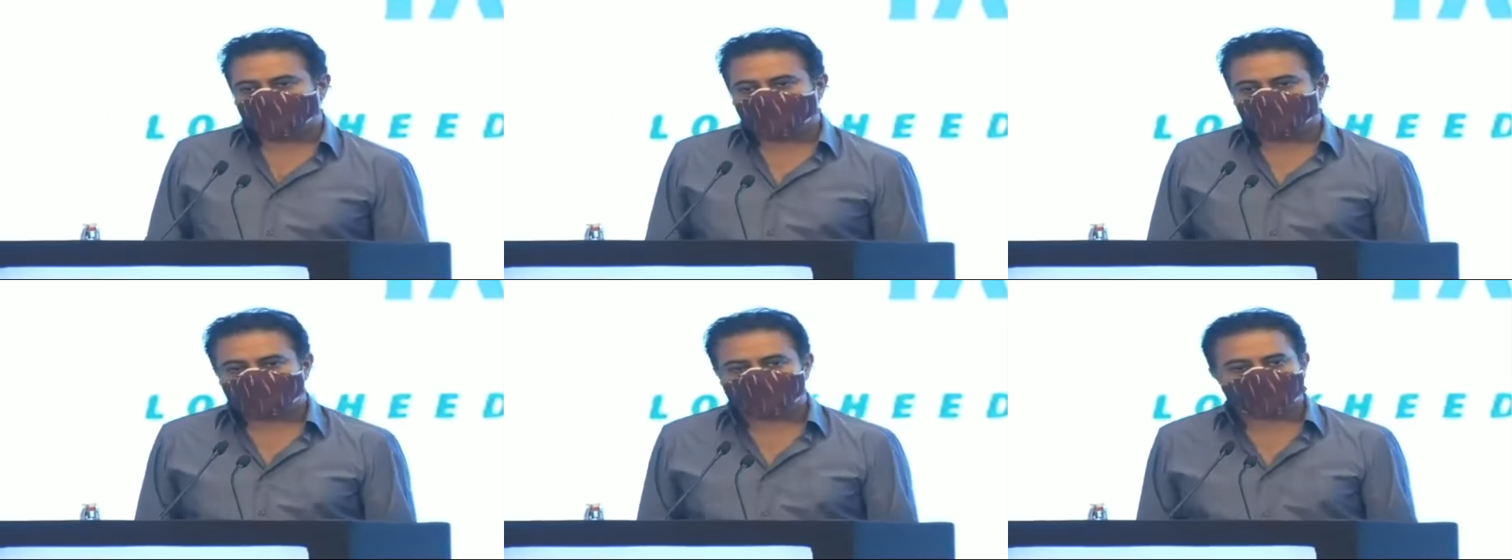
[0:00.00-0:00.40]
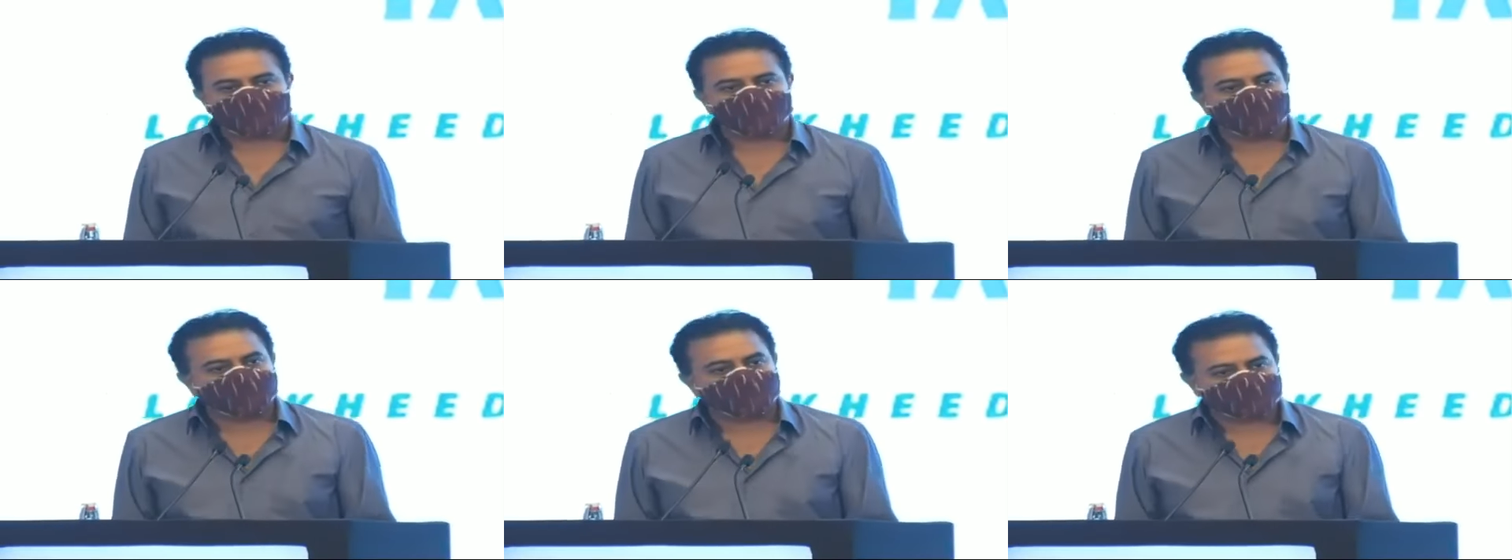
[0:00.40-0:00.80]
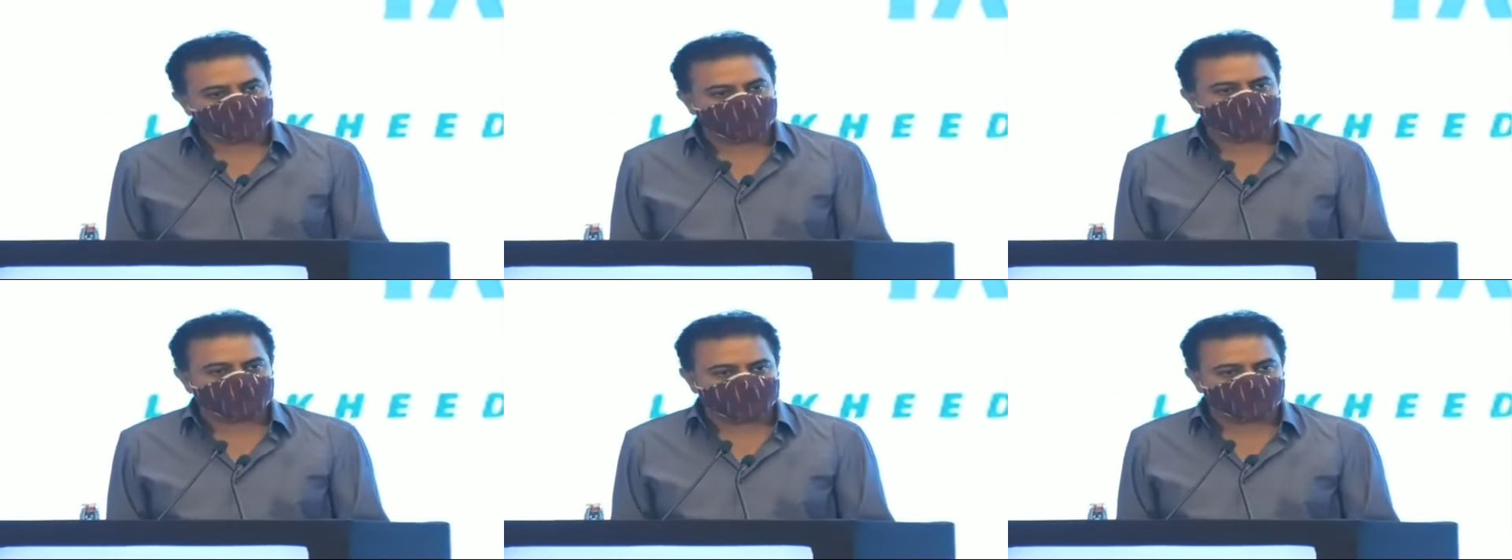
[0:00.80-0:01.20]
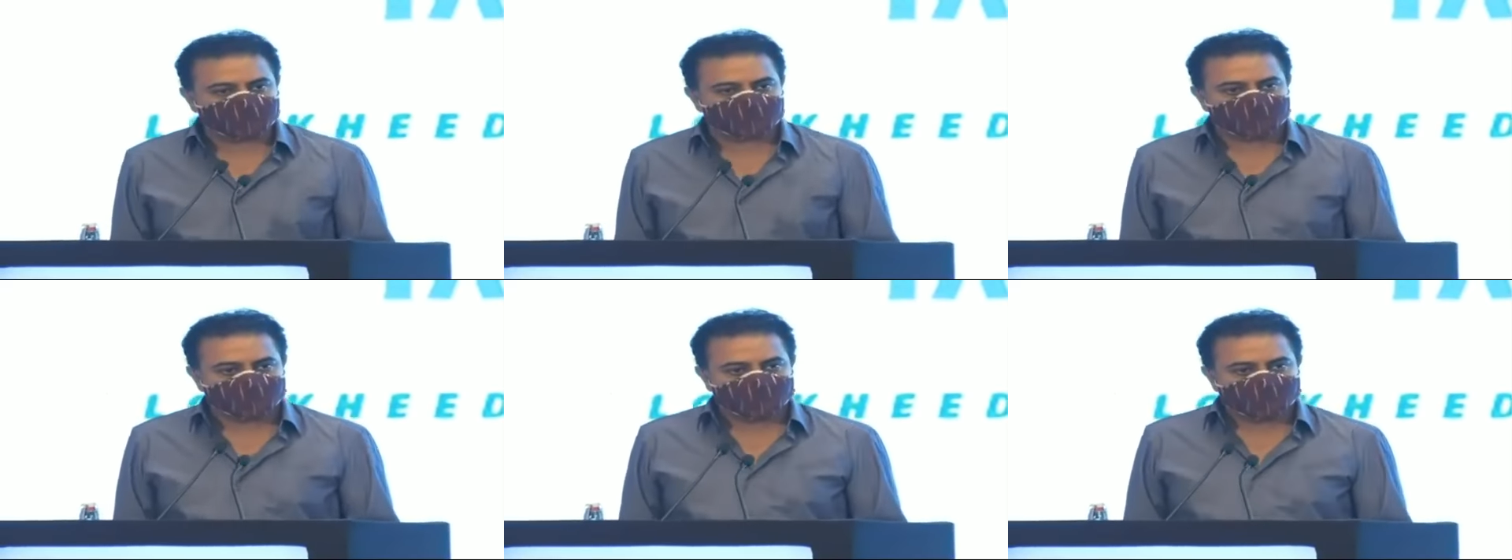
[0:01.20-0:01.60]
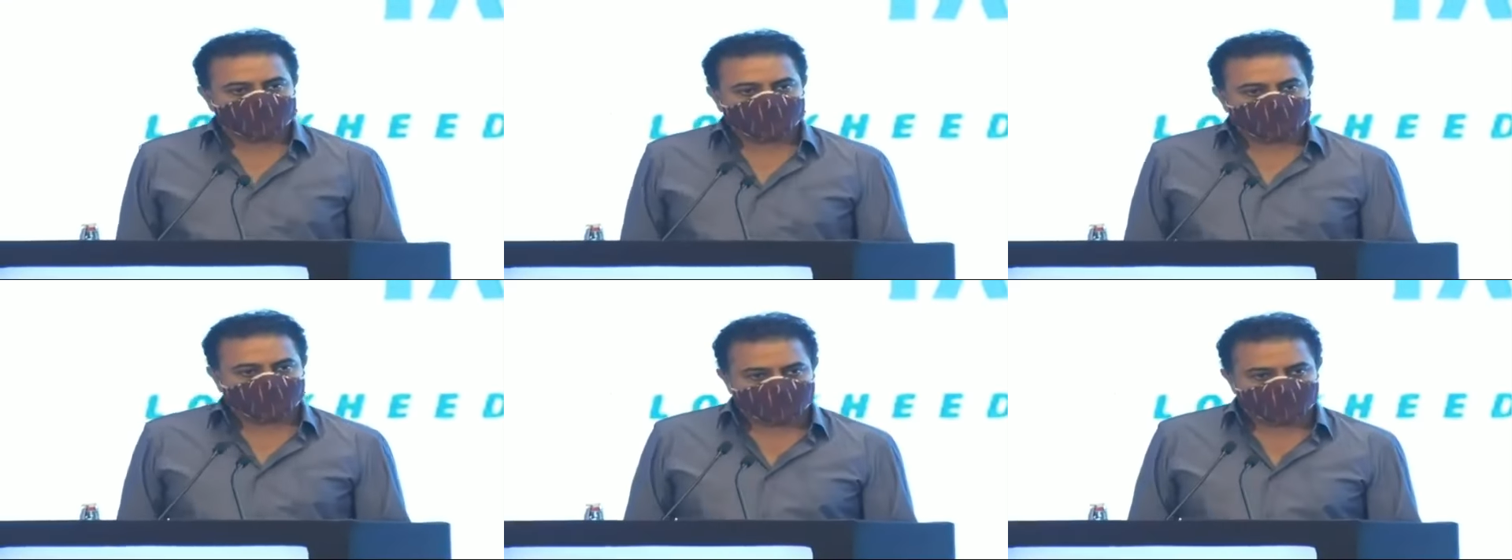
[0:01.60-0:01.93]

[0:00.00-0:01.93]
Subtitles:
is the innovation piece. Now,